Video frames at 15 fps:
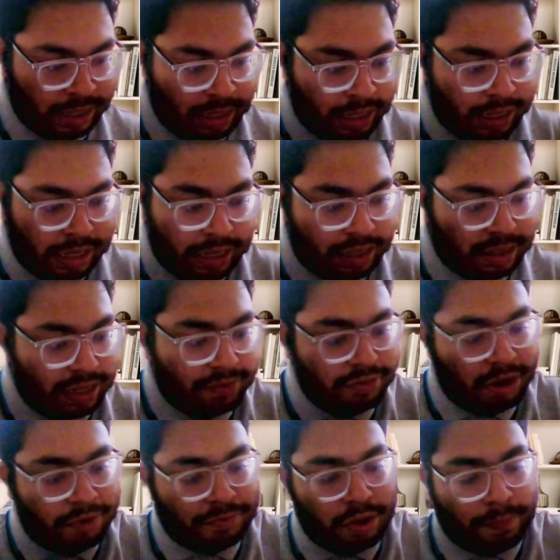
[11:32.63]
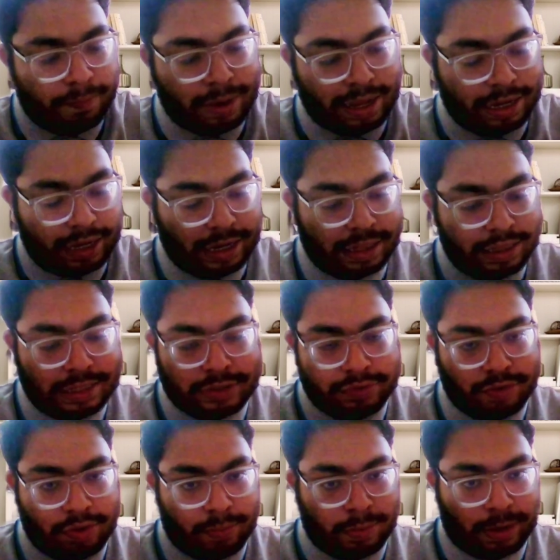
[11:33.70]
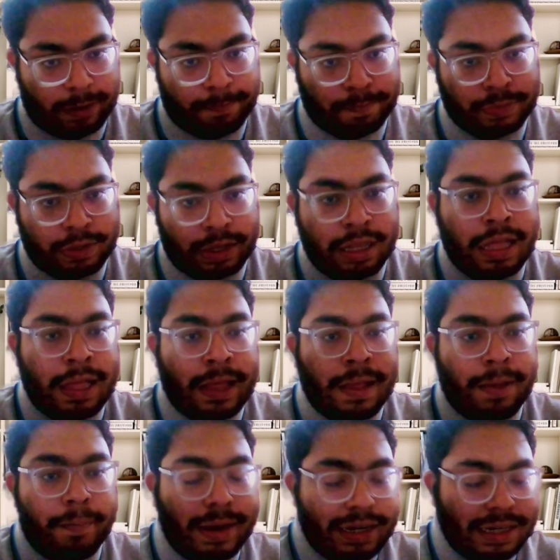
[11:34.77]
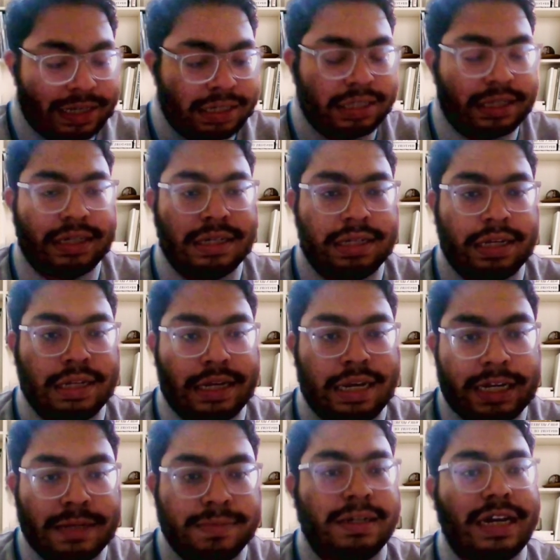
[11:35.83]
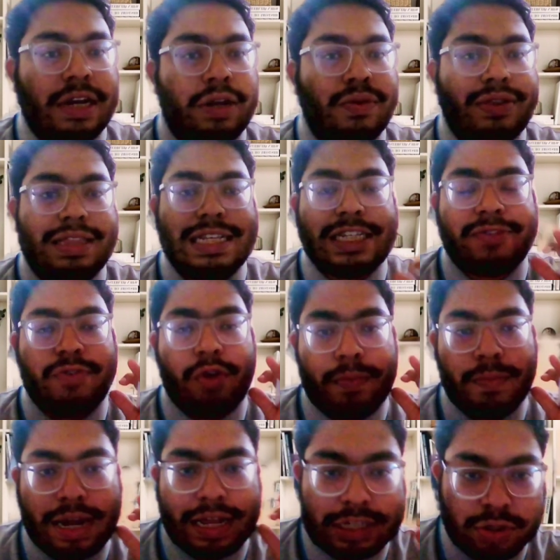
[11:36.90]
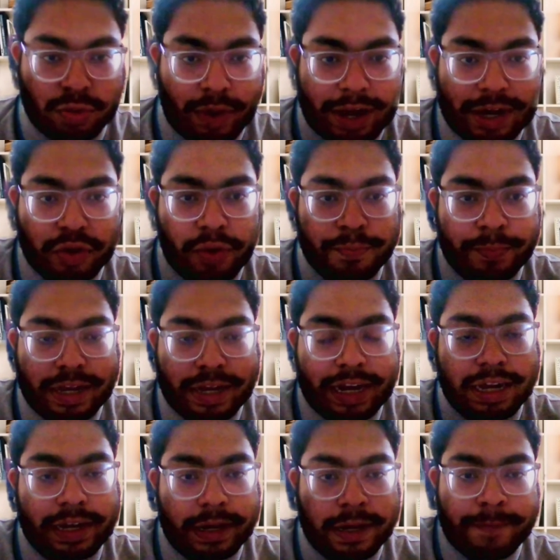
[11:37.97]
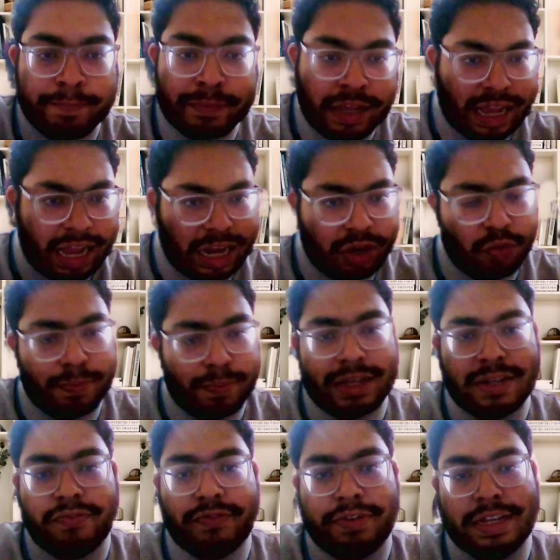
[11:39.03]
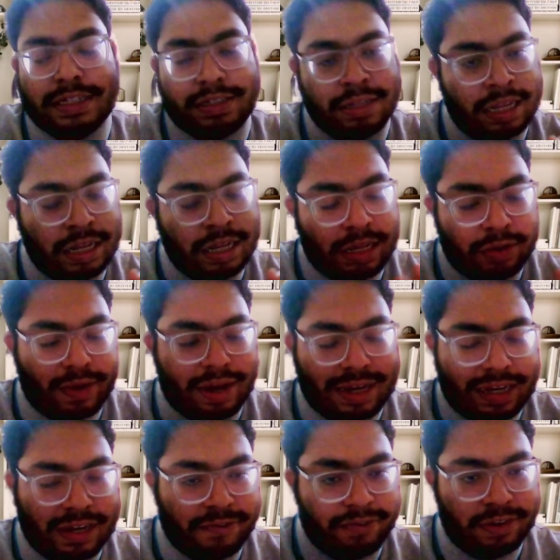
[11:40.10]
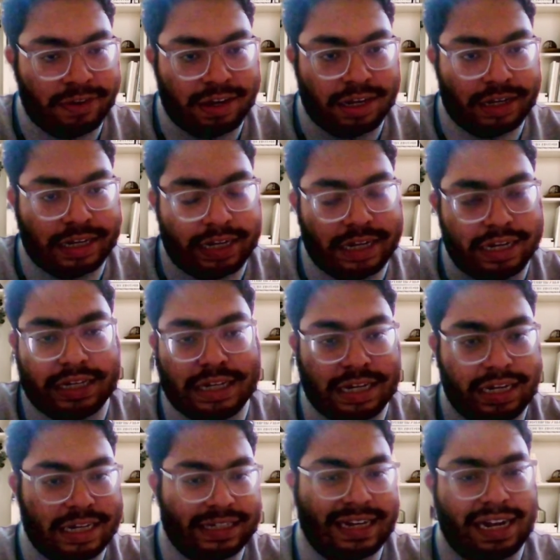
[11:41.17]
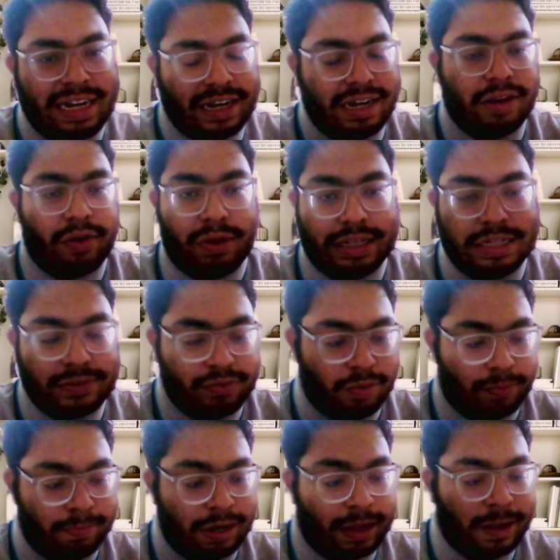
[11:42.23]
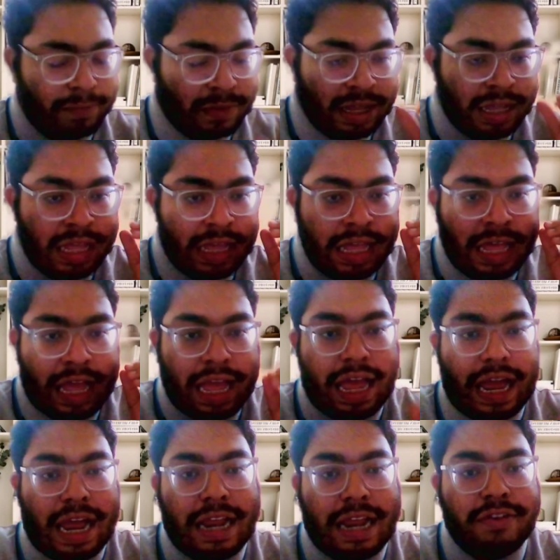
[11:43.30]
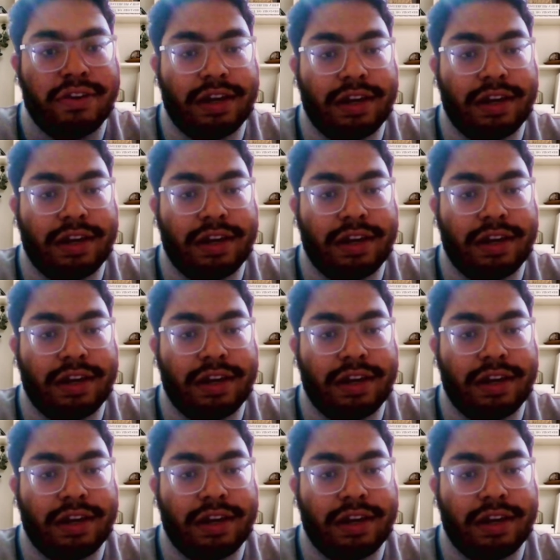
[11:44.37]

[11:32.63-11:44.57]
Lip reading: And then we have to apply in this formula. But let me tell you, this formula is quite complicated and you may face quite difficulty in understanding all this formula. I